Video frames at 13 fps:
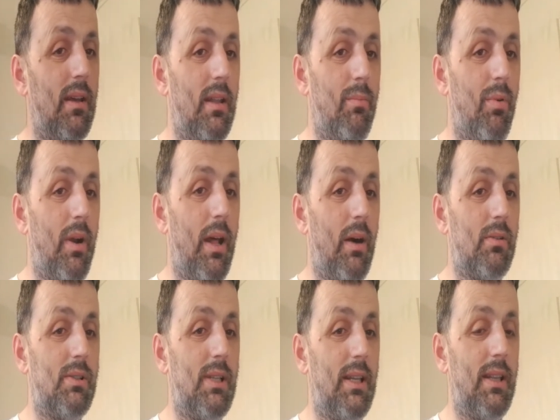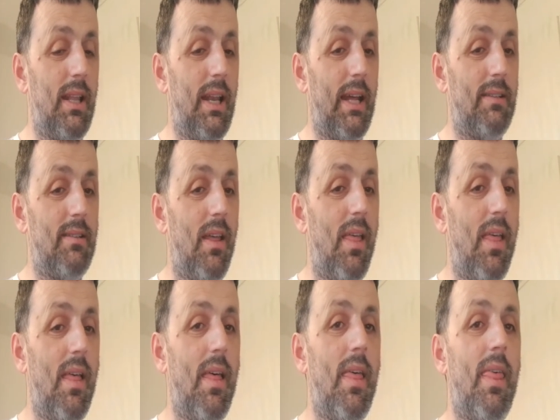pronouncing the letter
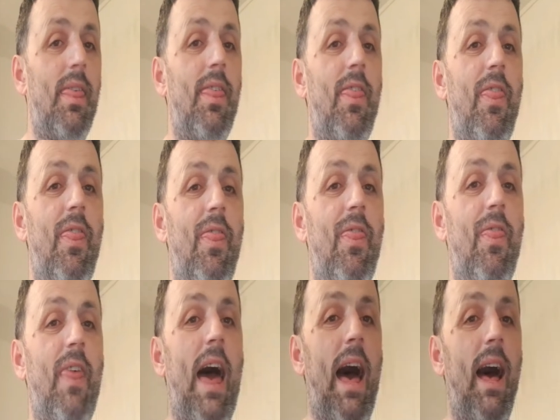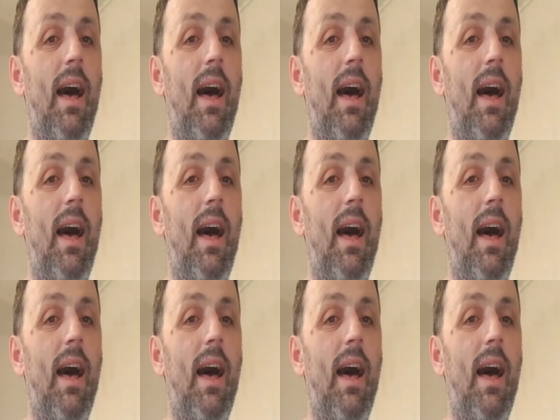Tha.